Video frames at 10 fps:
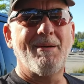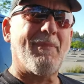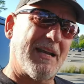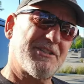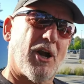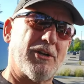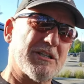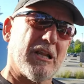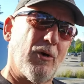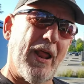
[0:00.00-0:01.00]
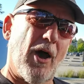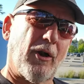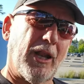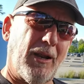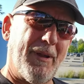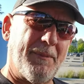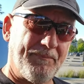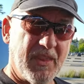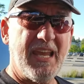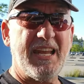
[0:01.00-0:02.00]
Mine's starting to slow down a little bit.
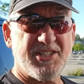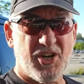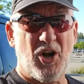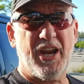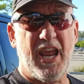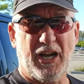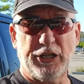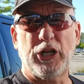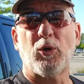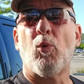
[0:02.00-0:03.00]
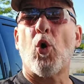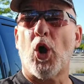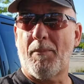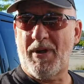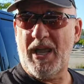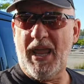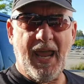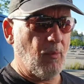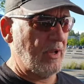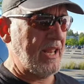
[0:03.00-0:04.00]
It's starting to get a little warm.
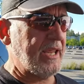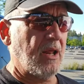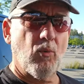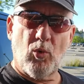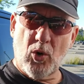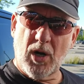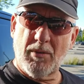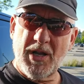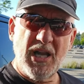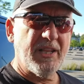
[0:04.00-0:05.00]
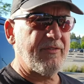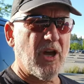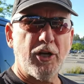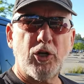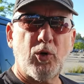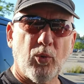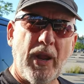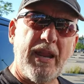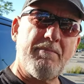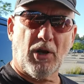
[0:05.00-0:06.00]
And when they get warm, they've got
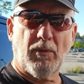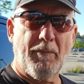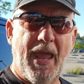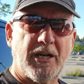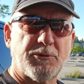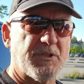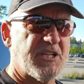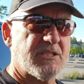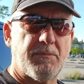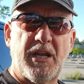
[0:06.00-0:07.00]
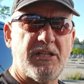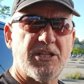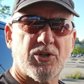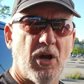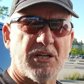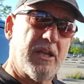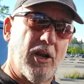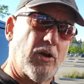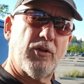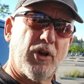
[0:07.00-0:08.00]
great thermal management system in these trucks. You
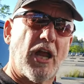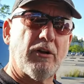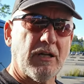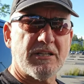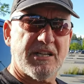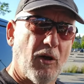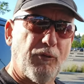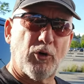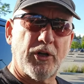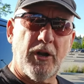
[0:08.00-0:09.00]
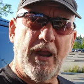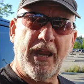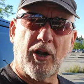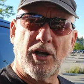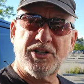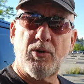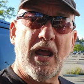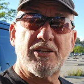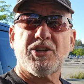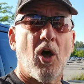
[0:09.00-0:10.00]
know, you've got your little cell phone that you're hanging on to,
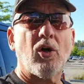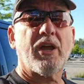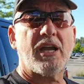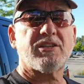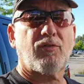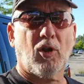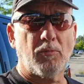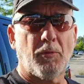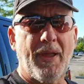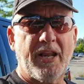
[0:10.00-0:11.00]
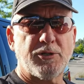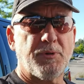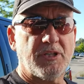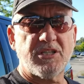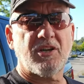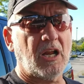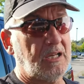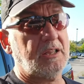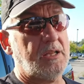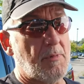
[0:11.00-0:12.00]
and there's all kinds of thermal management because you got
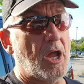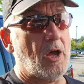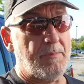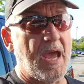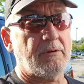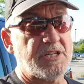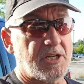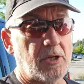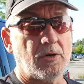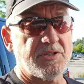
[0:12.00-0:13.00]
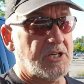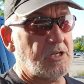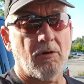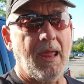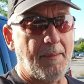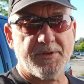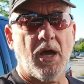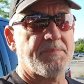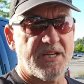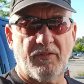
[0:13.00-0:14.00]
lithium ion batteries in those and in your
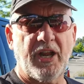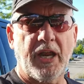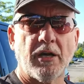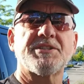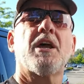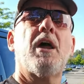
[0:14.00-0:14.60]
laptops and everything else.